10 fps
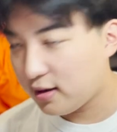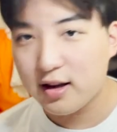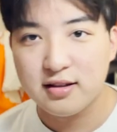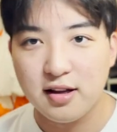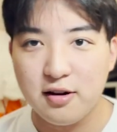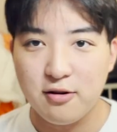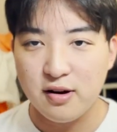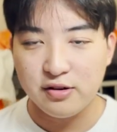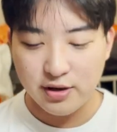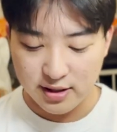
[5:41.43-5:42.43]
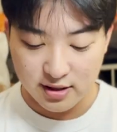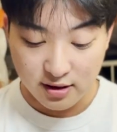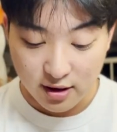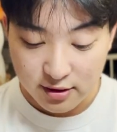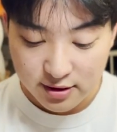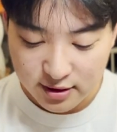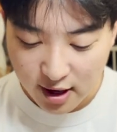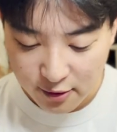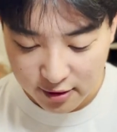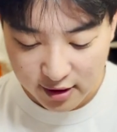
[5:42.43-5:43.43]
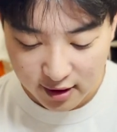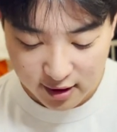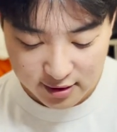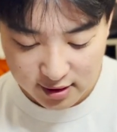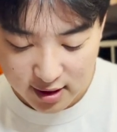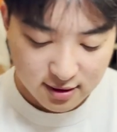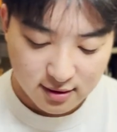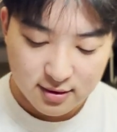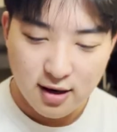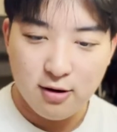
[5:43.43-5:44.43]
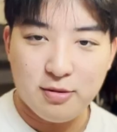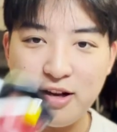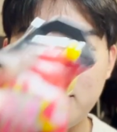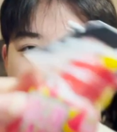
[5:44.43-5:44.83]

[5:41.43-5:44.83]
Next thing I want to try is another sour thing actually. It's called Sour Blast.